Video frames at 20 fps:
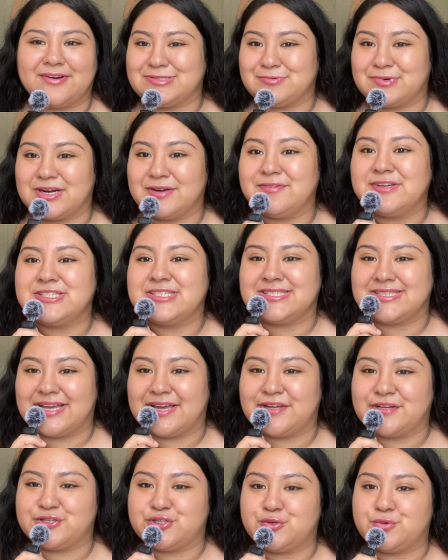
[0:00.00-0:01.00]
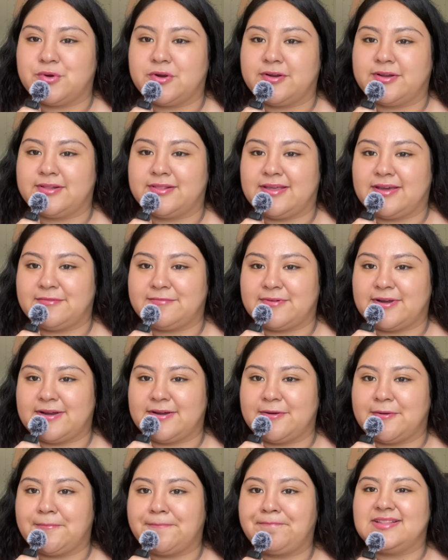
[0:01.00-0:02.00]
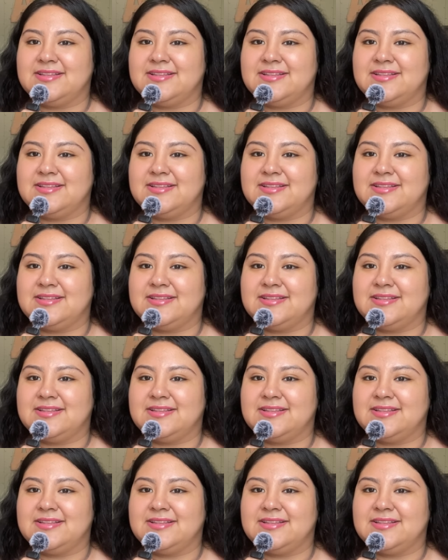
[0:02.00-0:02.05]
whatever stage you are in life right now.